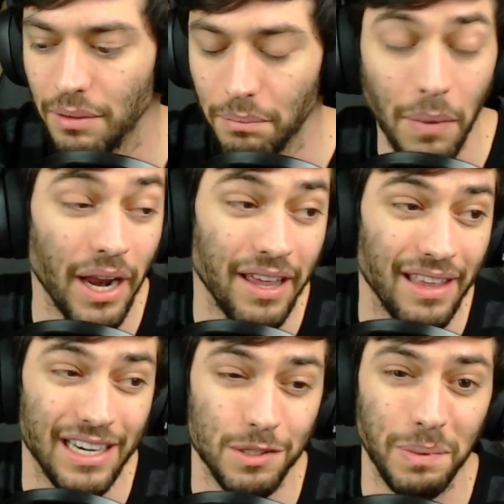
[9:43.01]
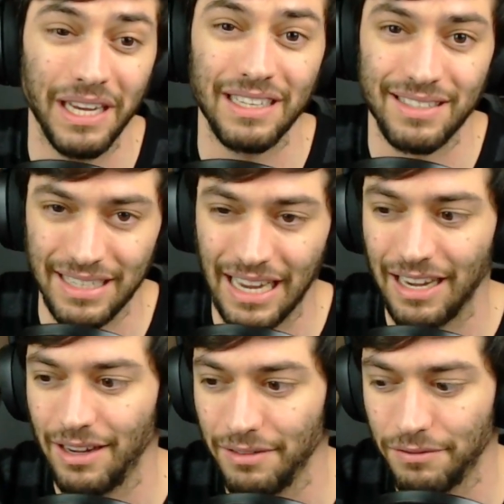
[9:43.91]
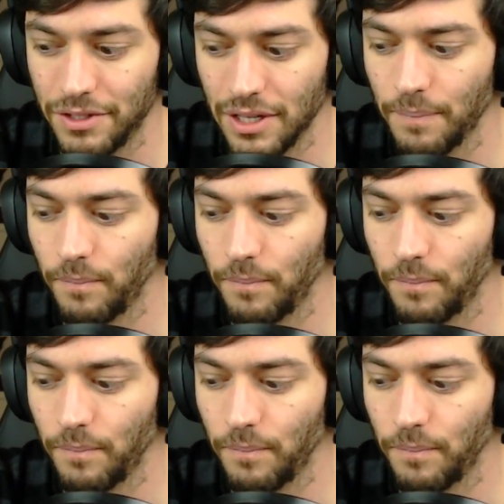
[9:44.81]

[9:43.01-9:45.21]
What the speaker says: money that is being saved,